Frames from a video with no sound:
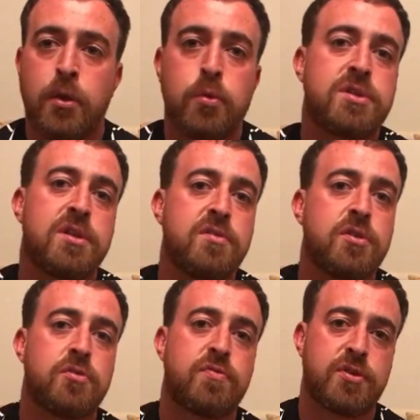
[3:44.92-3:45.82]
they were still
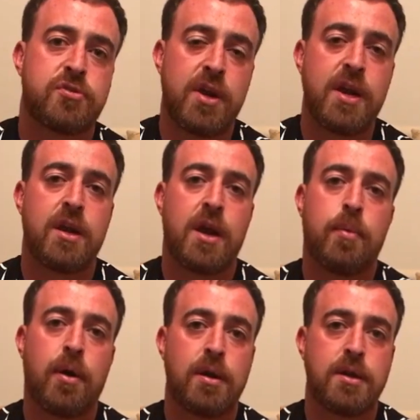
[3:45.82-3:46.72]
frustrating
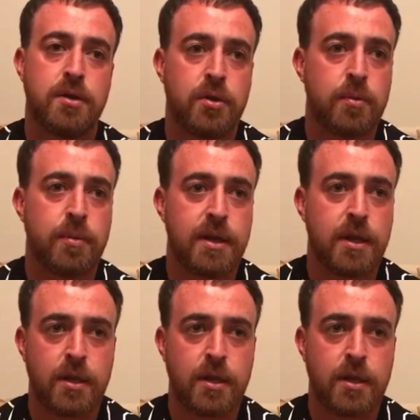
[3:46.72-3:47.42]
Apollon. You know what I mean?